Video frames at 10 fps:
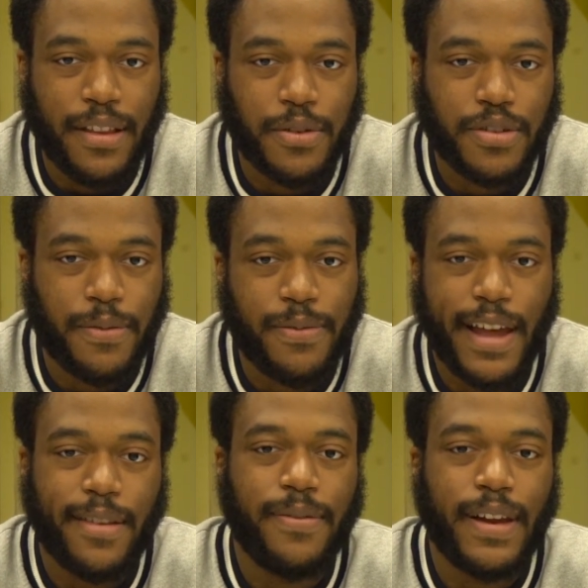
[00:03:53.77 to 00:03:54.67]
and also
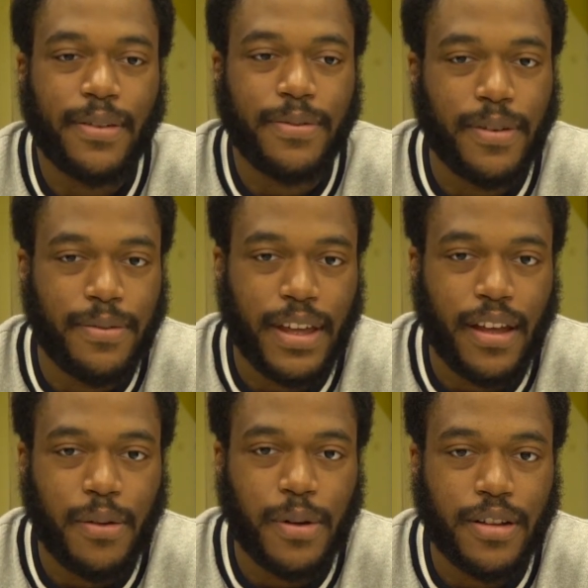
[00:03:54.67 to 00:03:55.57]
fly the flag for the
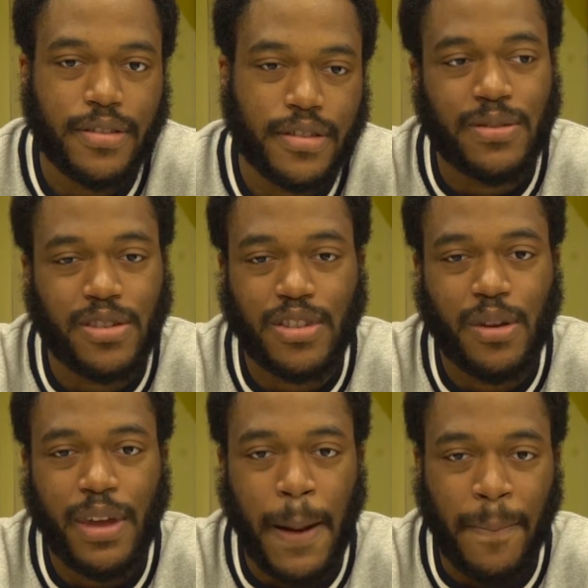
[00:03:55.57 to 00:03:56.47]
VR world. Just
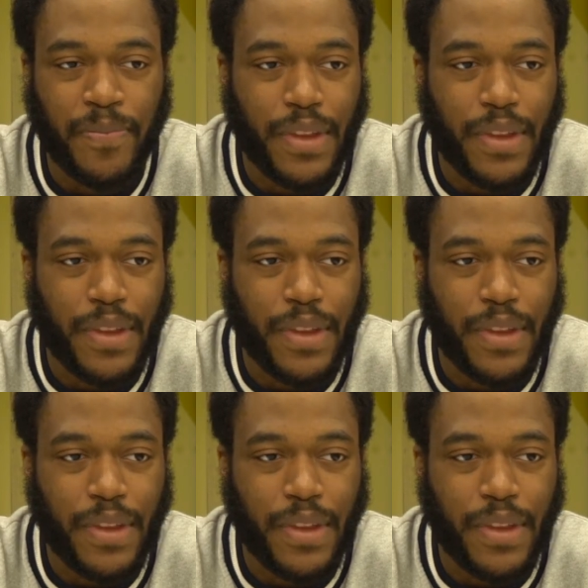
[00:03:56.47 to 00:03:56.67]
do it.